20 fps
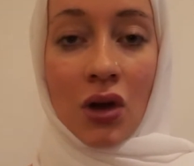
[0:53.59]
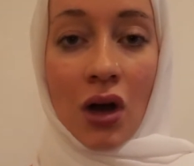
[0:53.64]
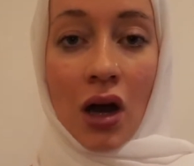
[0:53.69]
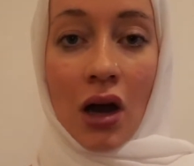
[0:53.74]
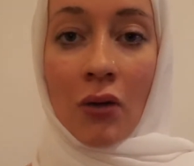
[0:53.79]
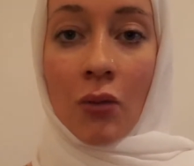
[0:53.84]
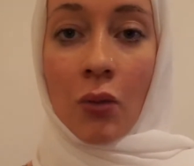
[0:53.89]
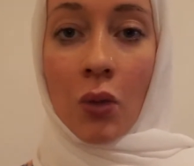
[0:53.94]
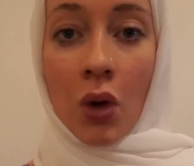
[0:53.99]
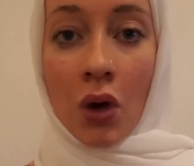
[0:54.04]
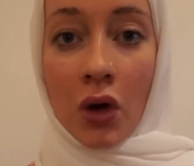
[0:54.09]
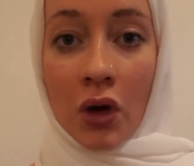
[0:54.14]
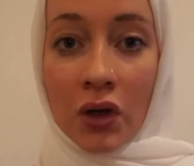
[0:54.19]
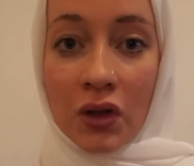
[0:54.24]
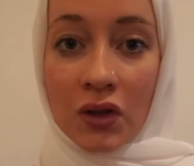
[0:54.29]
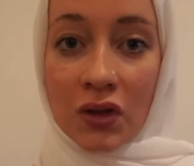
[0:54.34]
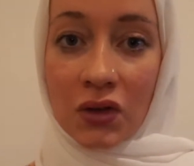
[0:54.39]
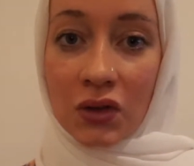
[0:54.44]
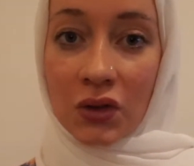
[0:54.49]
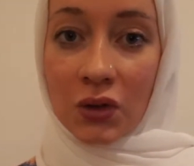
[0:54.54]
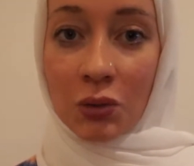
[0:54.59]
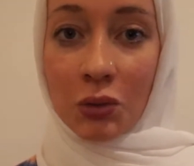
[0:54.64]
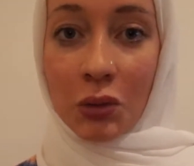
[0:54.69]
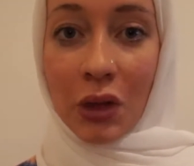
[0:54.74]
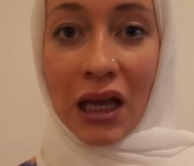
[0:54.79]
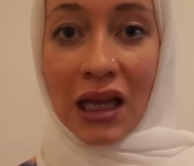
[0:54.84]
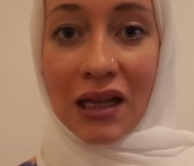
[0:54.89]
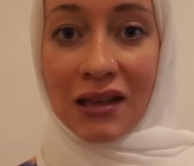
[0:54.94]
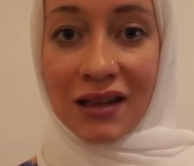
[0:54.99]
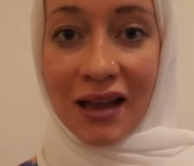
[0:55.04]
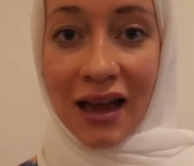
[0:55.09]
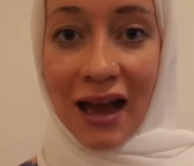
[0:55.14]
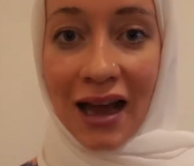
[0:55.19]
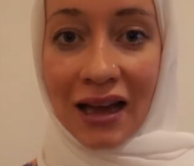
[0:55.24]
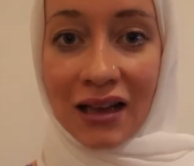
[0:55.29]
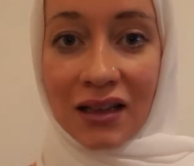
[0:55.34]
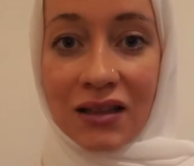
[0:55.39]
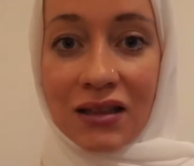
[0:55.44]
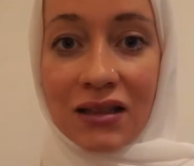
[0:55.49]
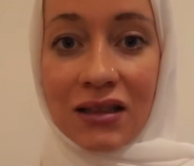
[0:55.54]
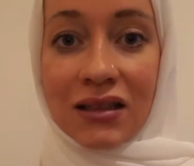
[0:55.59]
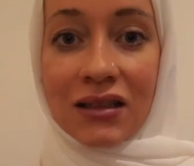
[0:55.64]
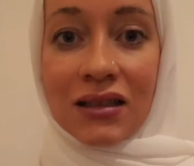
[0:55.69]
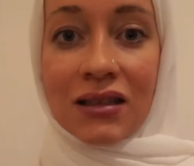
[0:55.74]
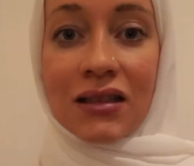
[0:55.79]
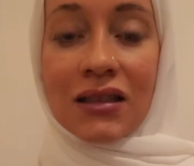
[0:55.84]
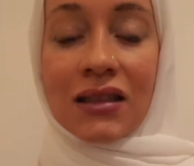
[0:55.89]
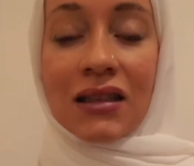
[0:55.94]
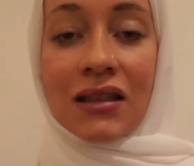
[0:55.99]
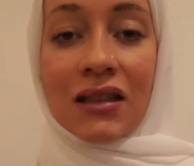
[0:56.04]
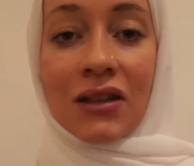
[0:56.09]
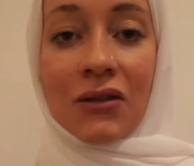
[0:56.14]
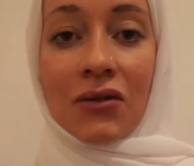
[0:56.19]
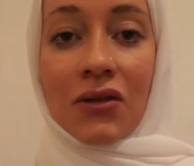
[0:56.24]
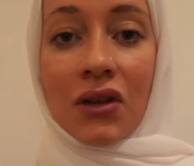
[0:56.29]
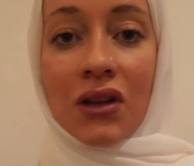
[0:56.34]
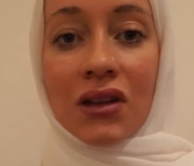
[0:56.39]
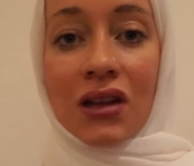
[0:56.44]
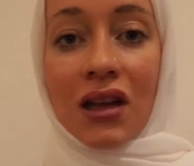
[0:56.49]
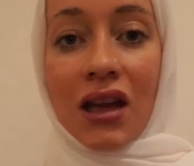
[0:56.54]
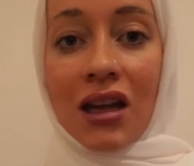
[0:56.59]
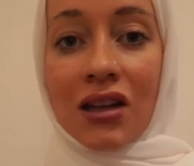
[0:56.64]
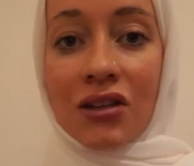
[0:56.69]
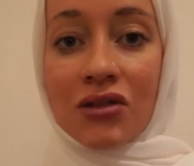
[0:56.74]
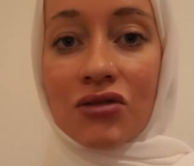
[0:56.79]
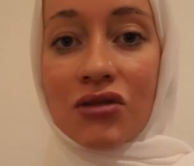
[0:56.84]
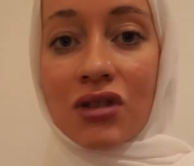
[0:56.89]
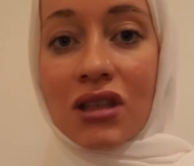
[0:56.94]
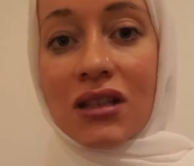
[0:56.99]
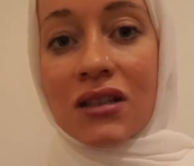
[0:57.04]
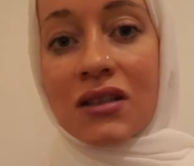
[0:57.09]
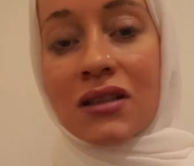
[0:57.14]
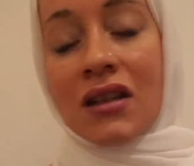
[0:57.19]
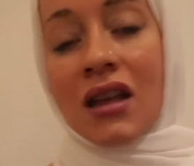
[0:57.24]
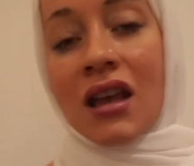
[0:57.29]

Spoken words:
avoid to pay taxes in different countries,